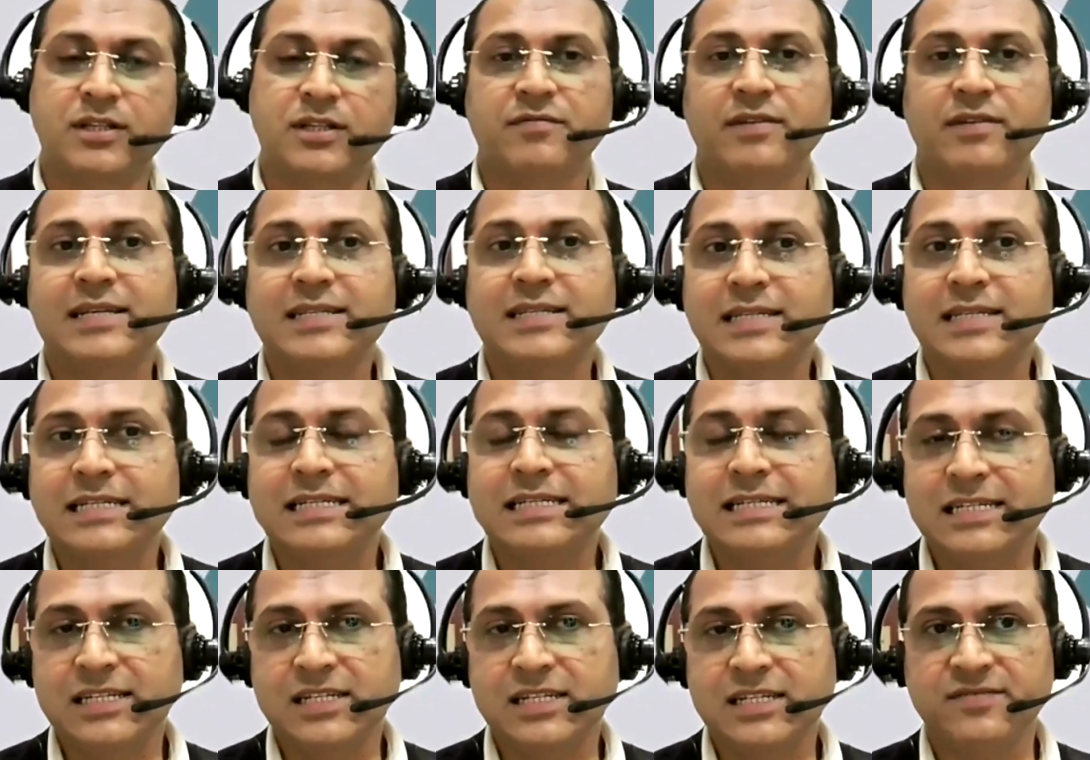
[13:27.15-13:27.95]
Otherwise, in
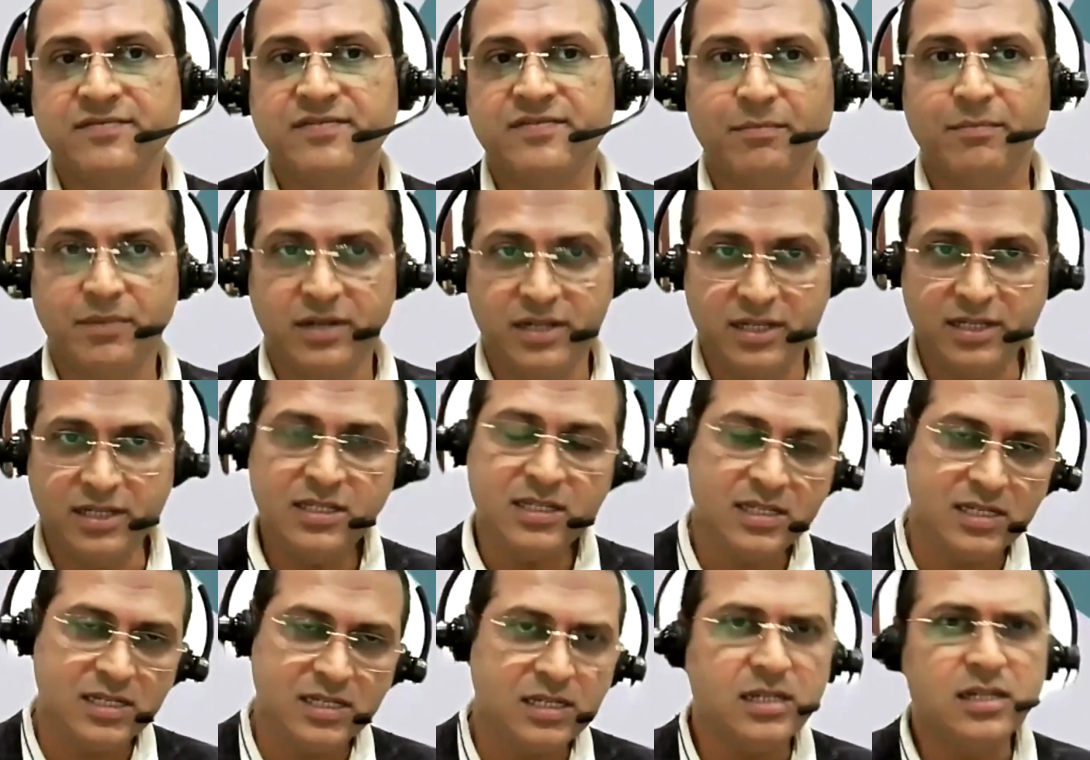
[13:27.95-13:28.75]
Indian
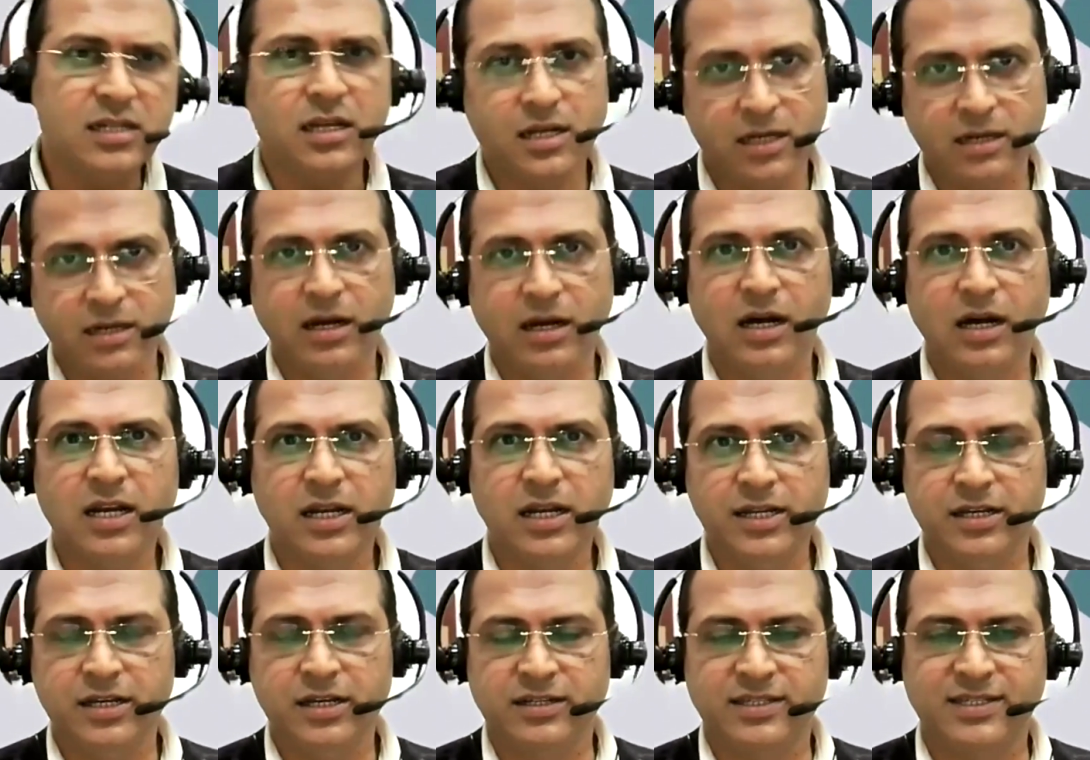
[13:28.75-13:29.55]
families in
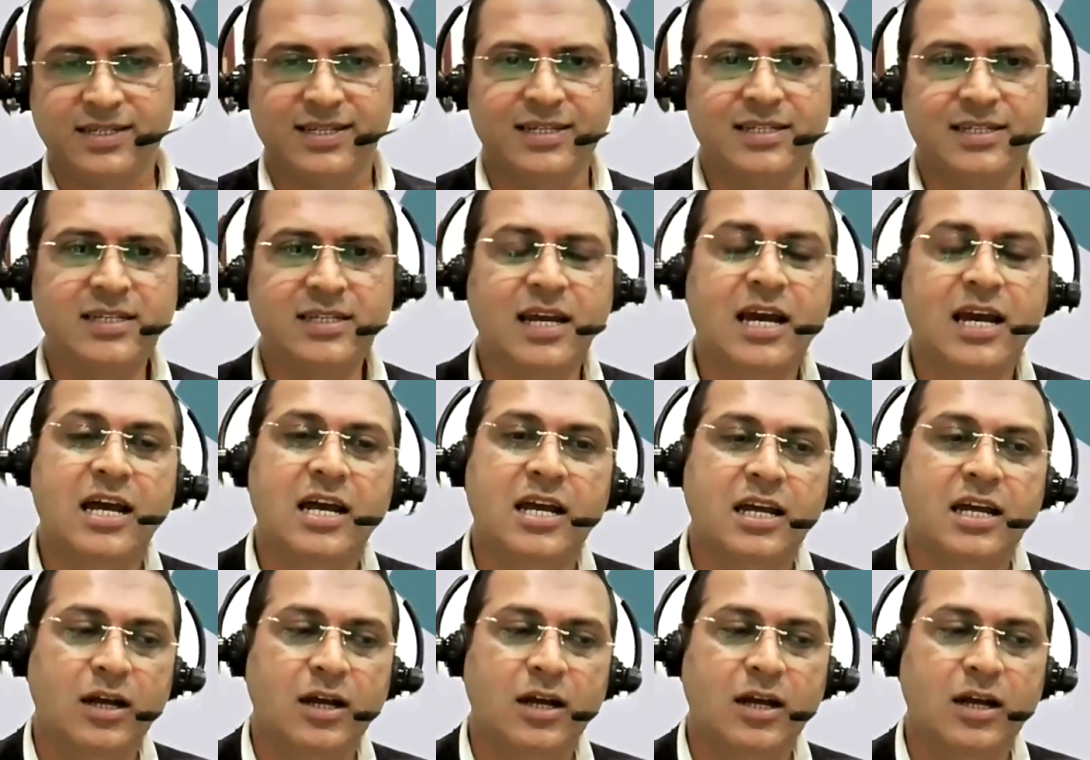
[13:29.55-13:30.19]
earlier stage,